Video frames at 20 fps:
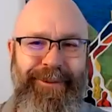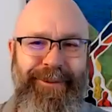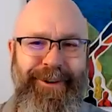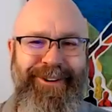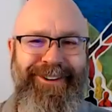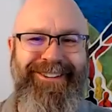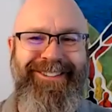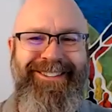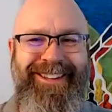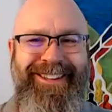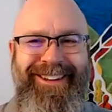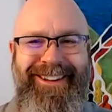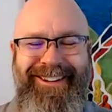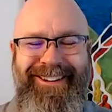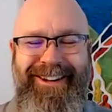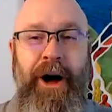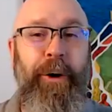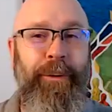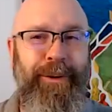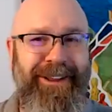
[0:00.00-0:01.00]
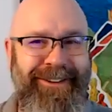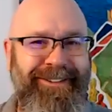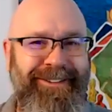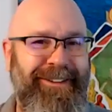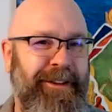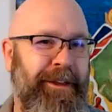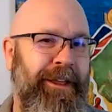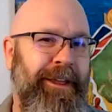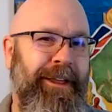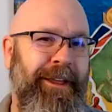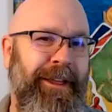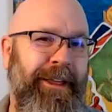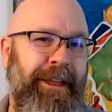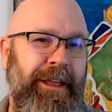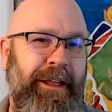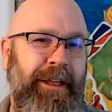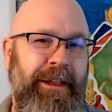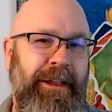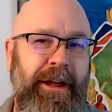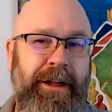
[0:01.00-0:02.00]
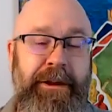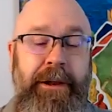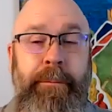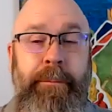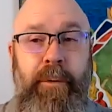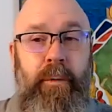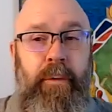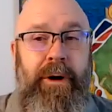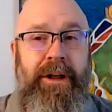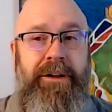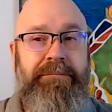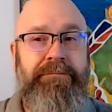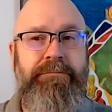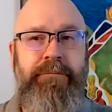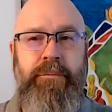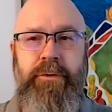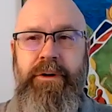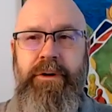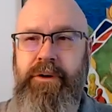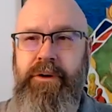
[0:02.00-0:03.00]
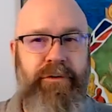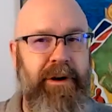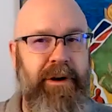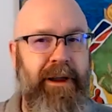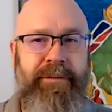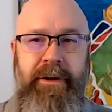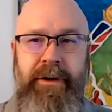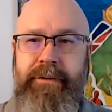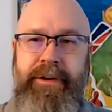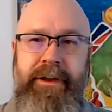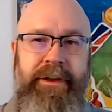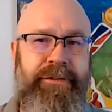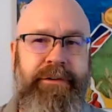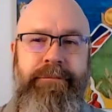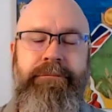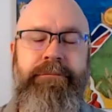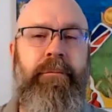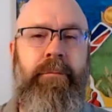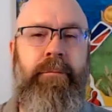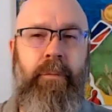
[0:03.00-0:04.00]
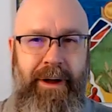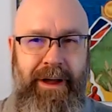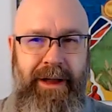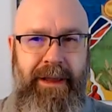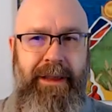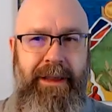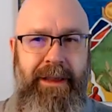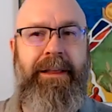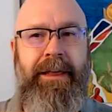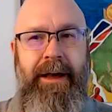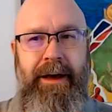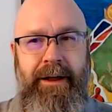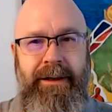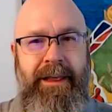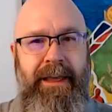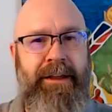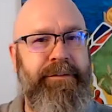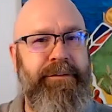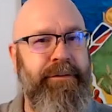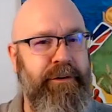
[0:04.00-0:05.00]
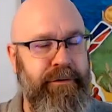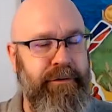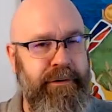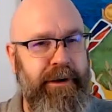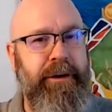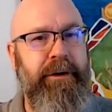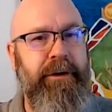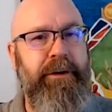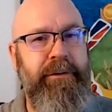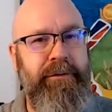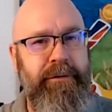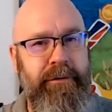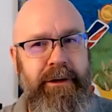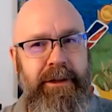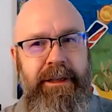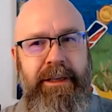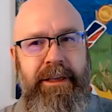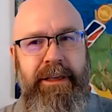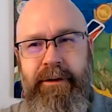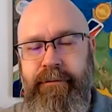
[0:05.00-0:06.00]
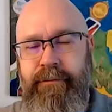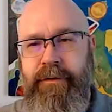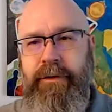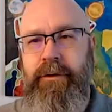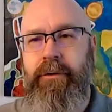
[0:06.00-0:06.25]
of course, always. Number one, we're going to drive innovation. Why? God, as the creator, is going to give